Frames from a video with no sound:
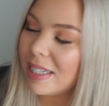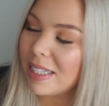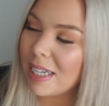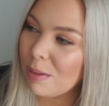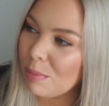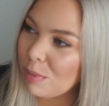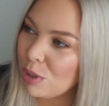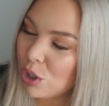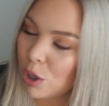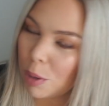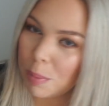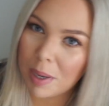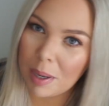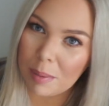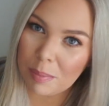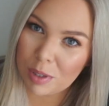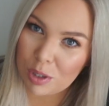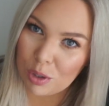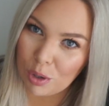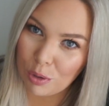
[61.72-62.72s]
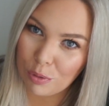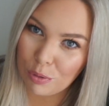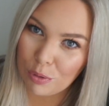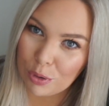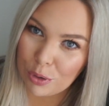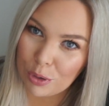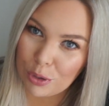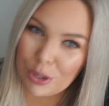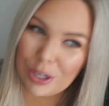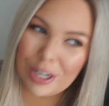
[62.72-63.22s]
Dean was chopping up the dog
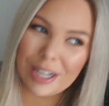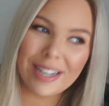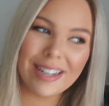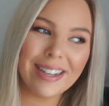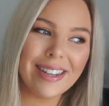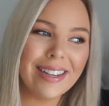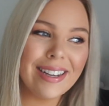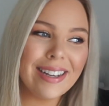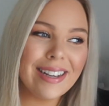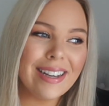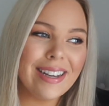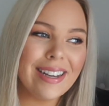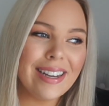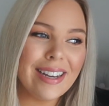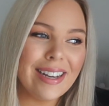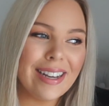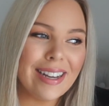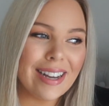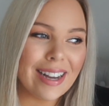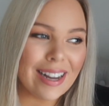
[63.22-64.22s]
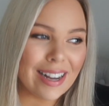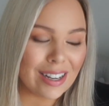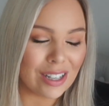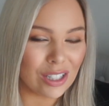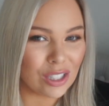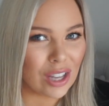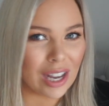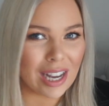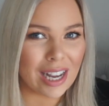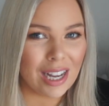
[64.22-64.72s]
food
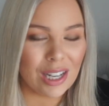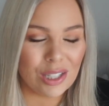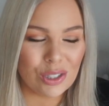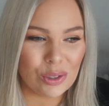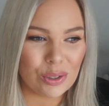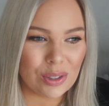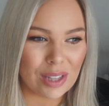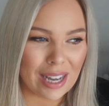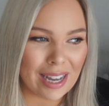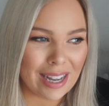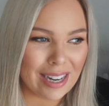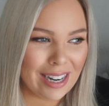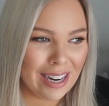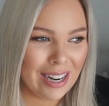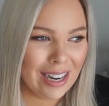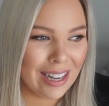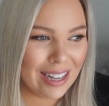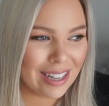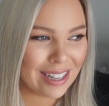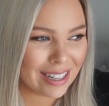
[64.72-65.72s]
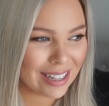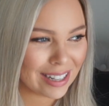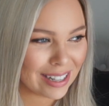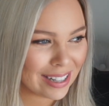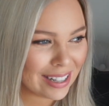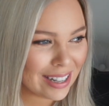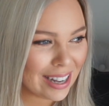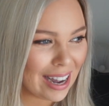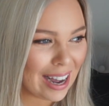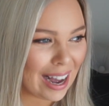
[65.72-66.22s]
because I can't do that.
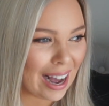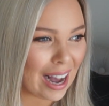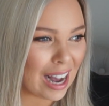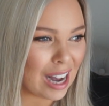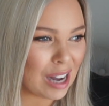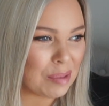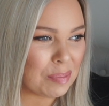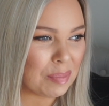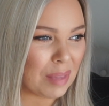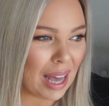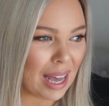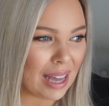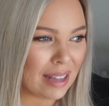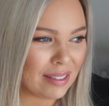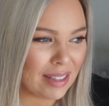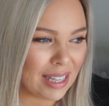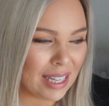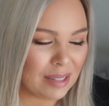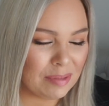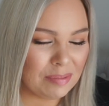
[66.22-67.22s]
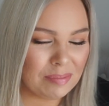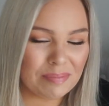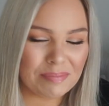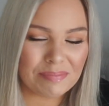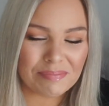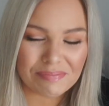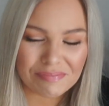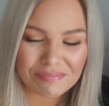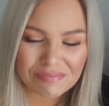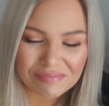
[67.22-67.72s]
and then,
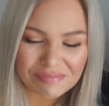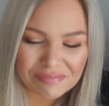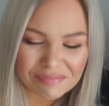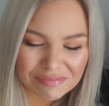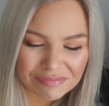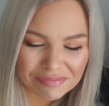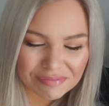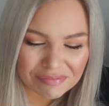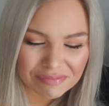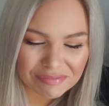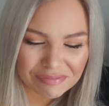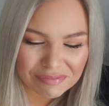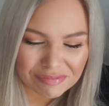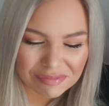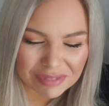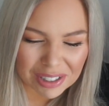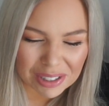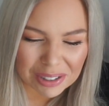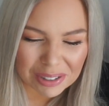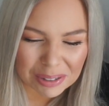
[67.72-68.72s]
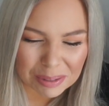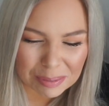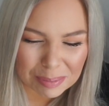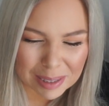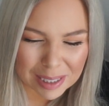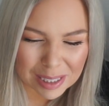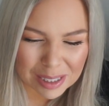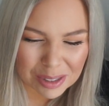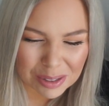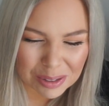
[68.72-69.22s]
oh,
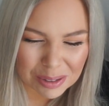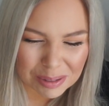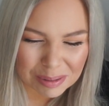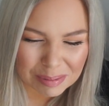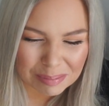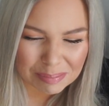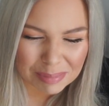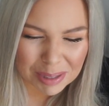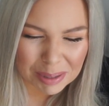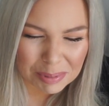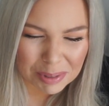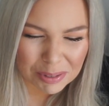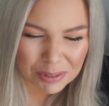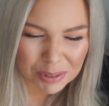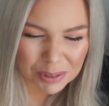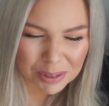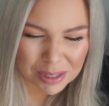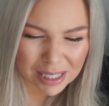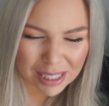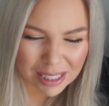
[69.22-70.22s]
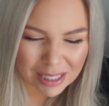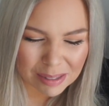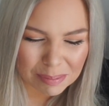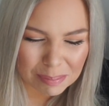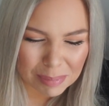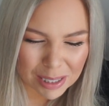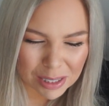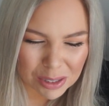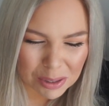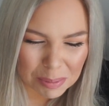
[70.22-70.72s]
please don't make me feel sick.
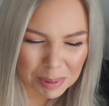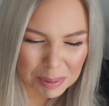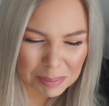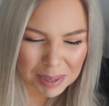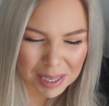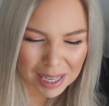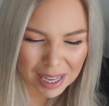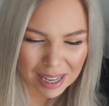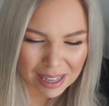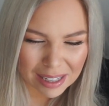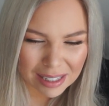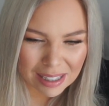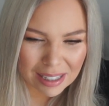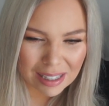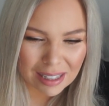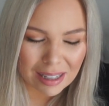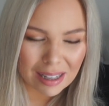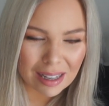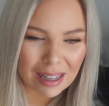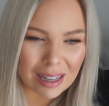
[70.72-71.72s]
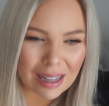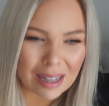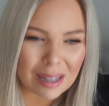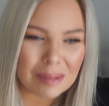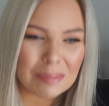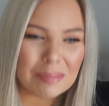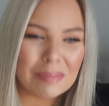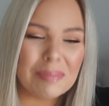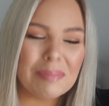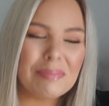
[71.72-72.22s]
Please don't make me gag.
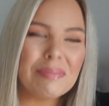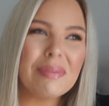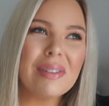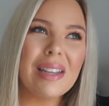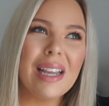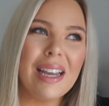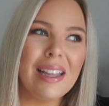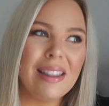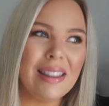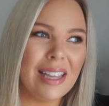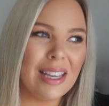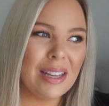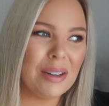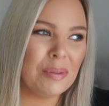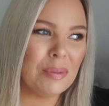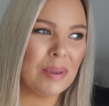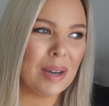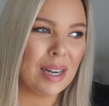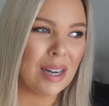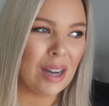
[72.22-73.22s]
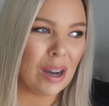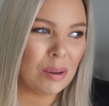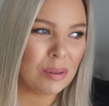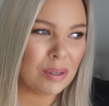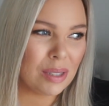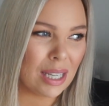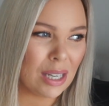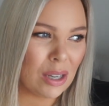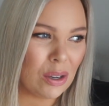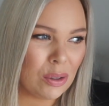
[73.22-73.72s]
And then when I
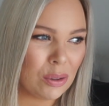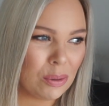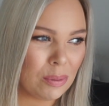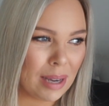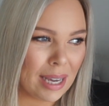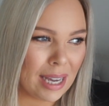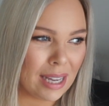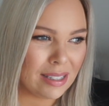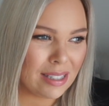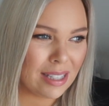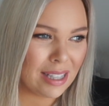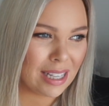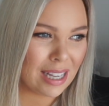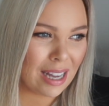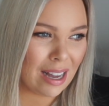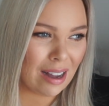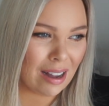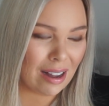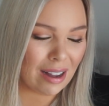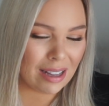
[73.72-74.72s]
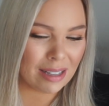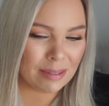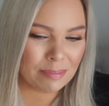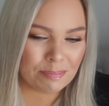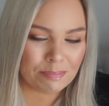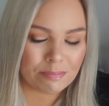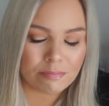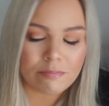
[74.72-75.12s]
was like on the way out to the car, I